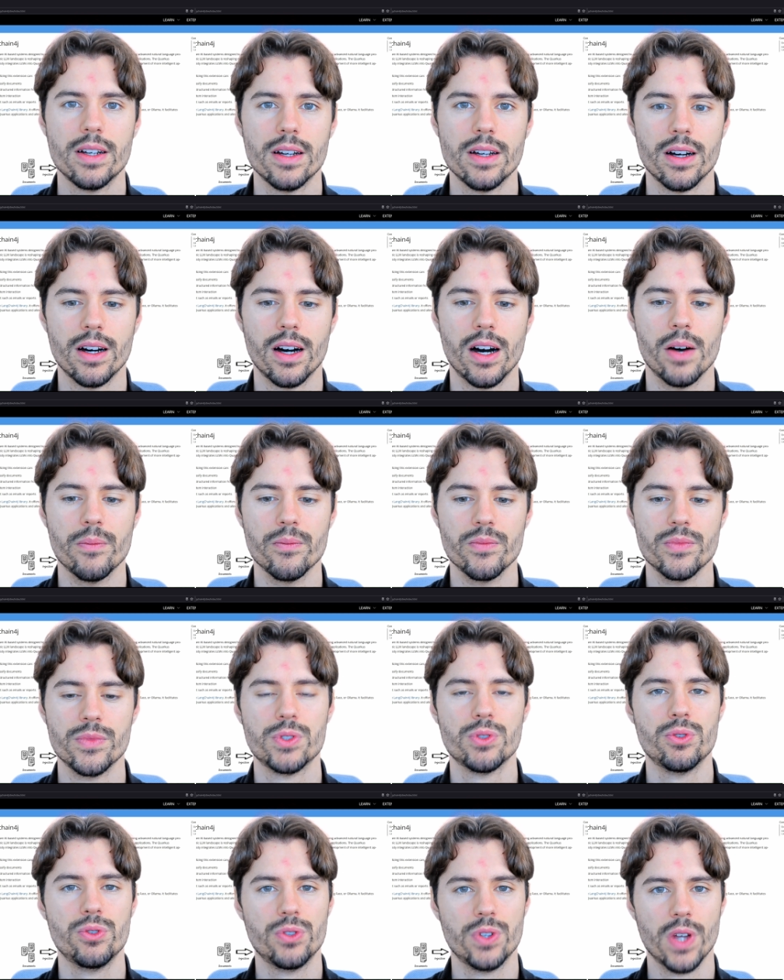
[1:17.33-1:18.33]
um,
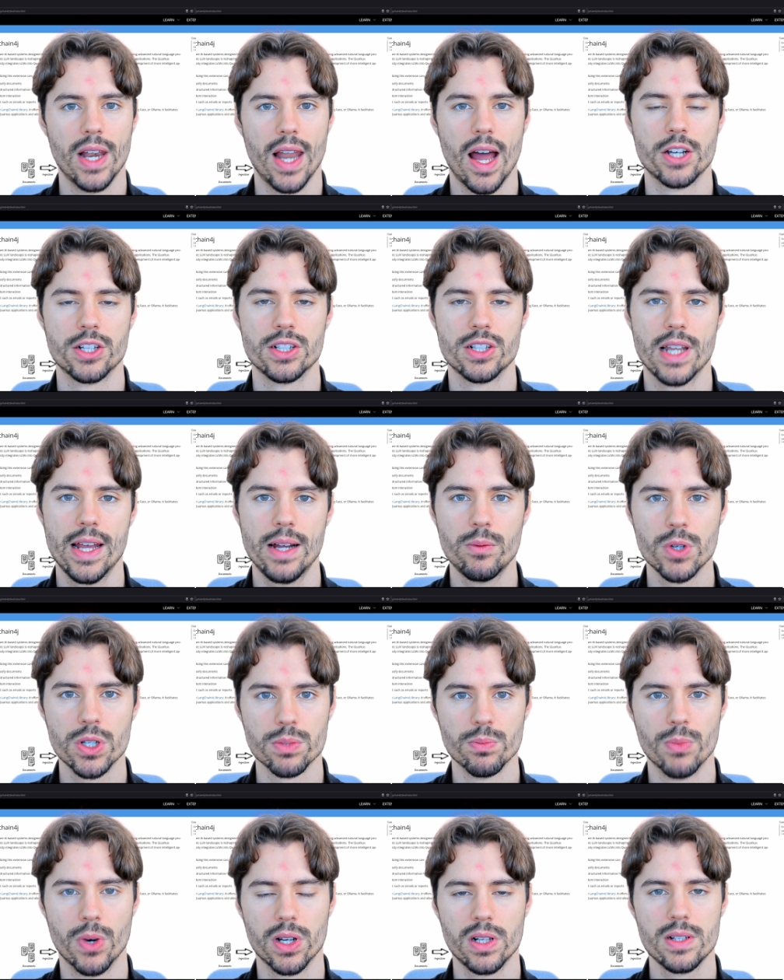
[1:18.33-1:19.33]
to the large language
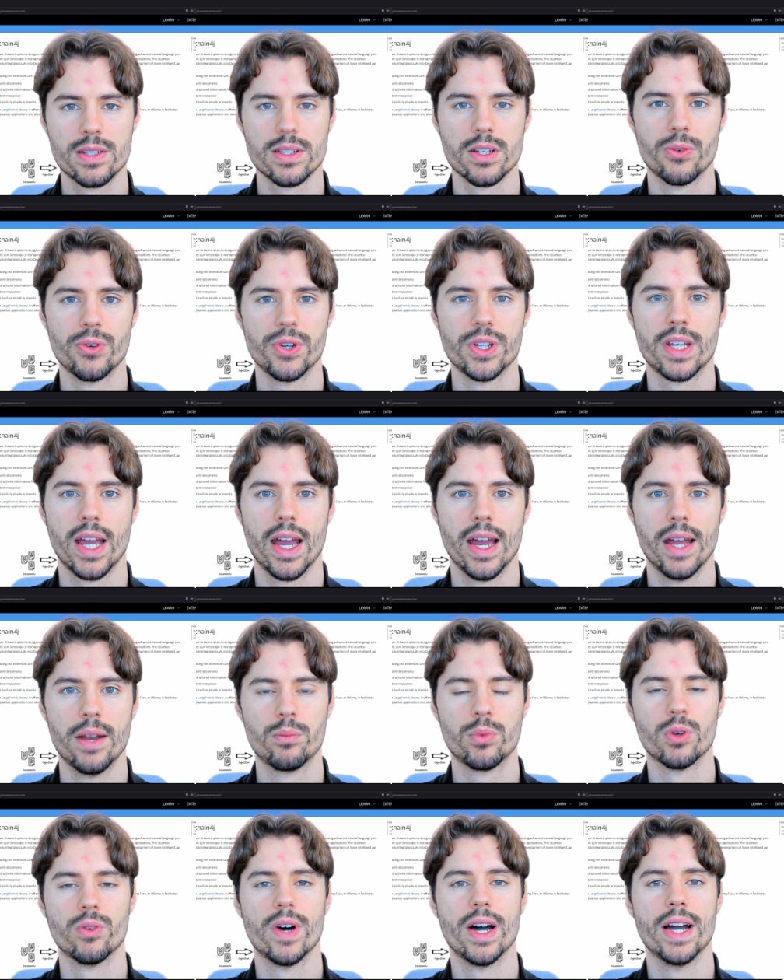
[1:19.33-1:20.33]
model so it can
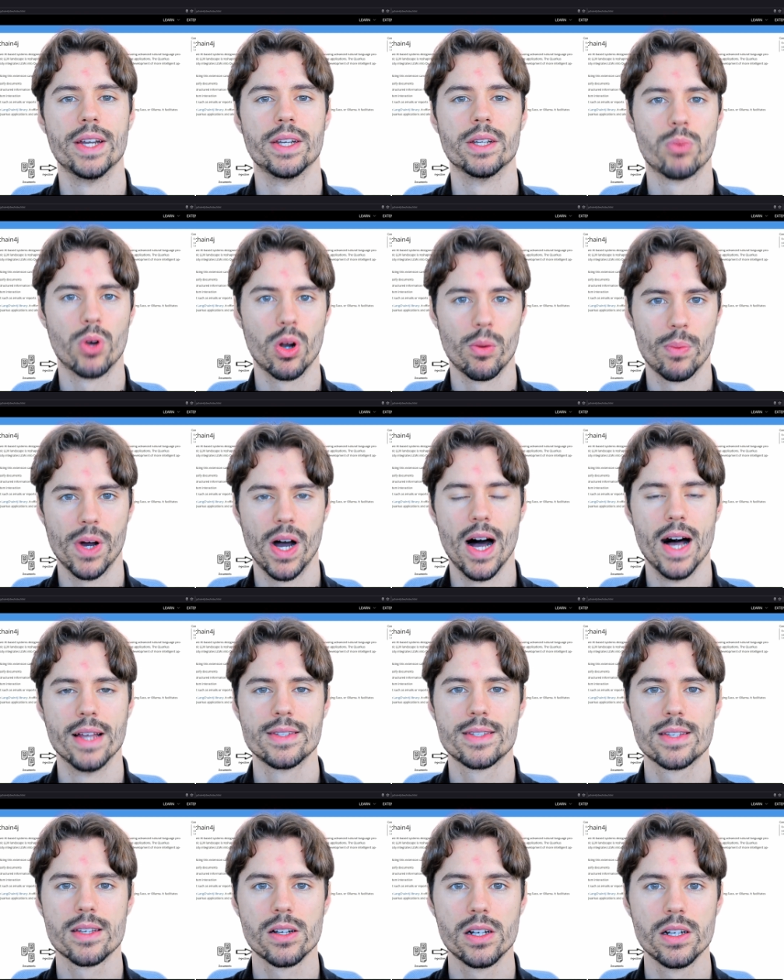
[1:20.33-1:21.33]
provide a proper
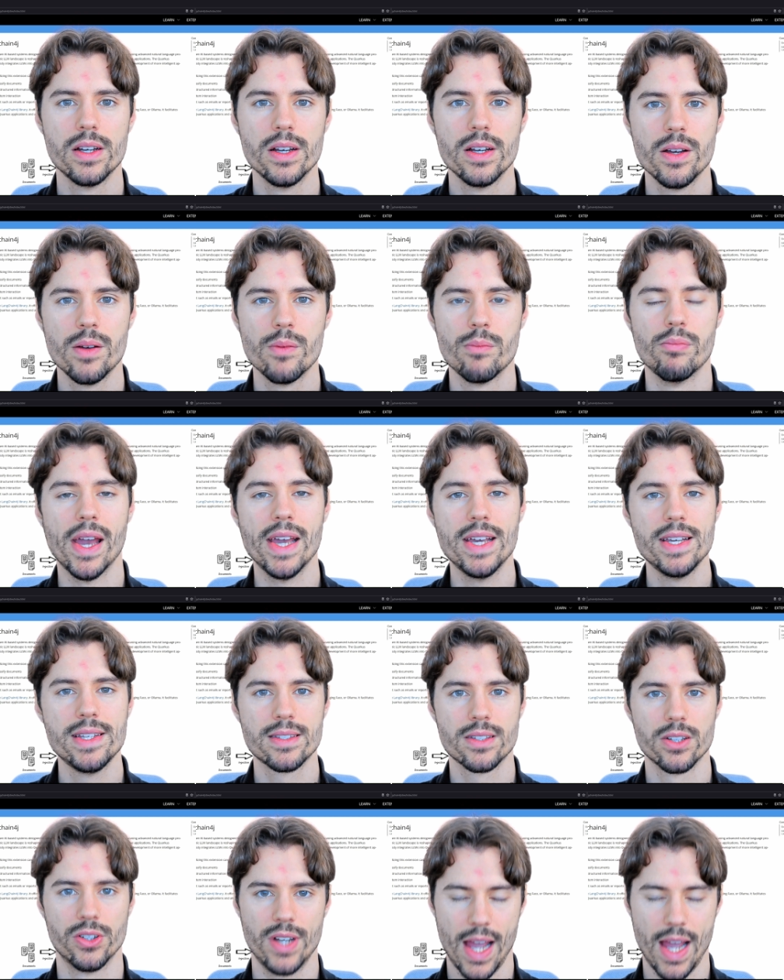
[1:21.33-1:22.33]
answer based
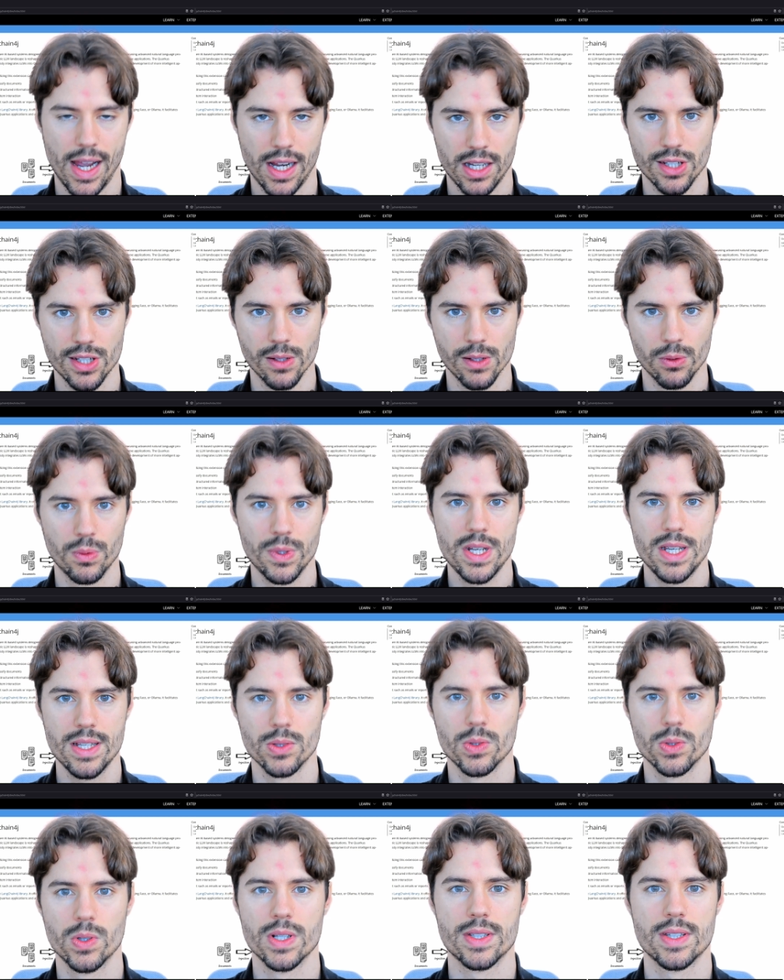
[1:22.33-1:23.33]
on actual
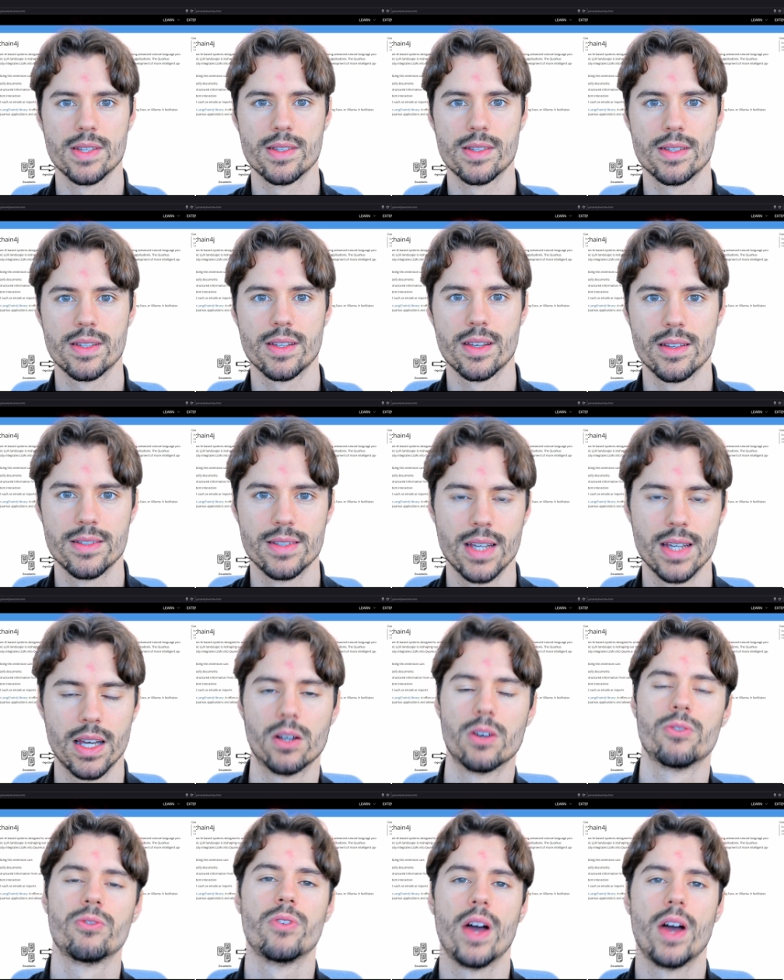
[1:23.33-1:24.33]
resources instead
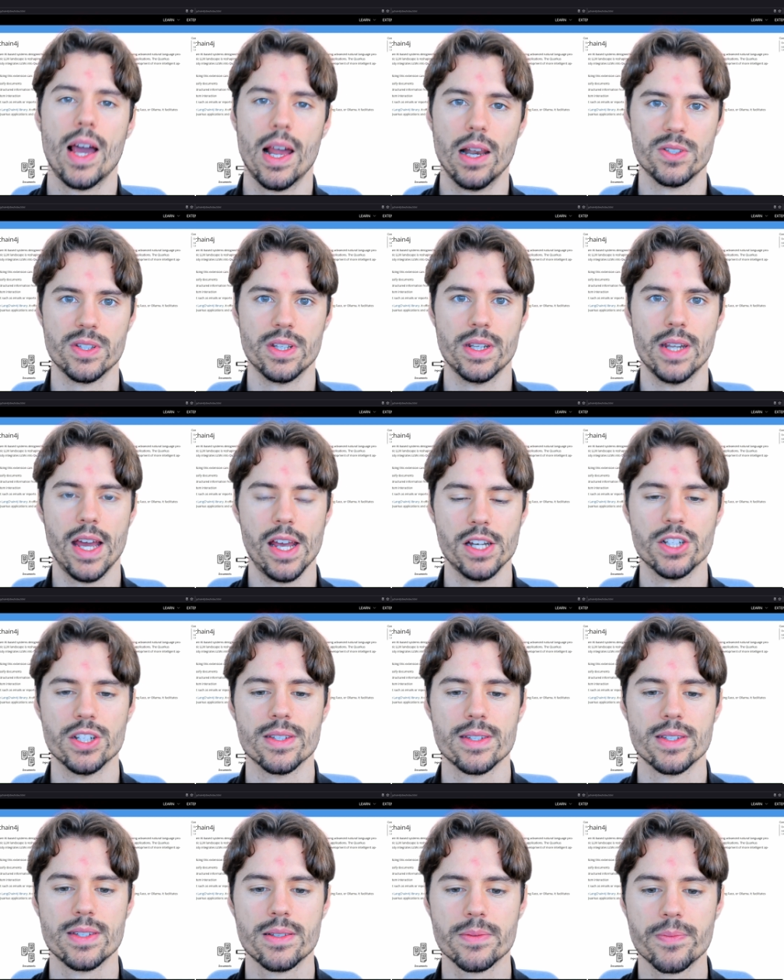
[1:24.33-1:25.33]
of
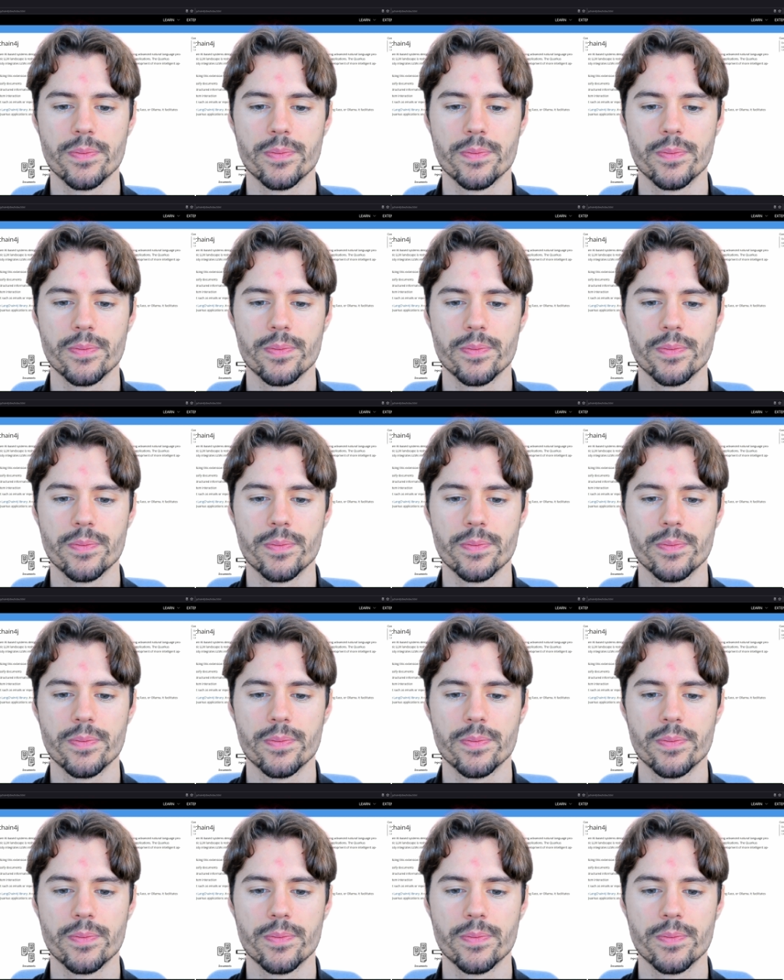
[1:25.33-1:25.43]
hallucinations.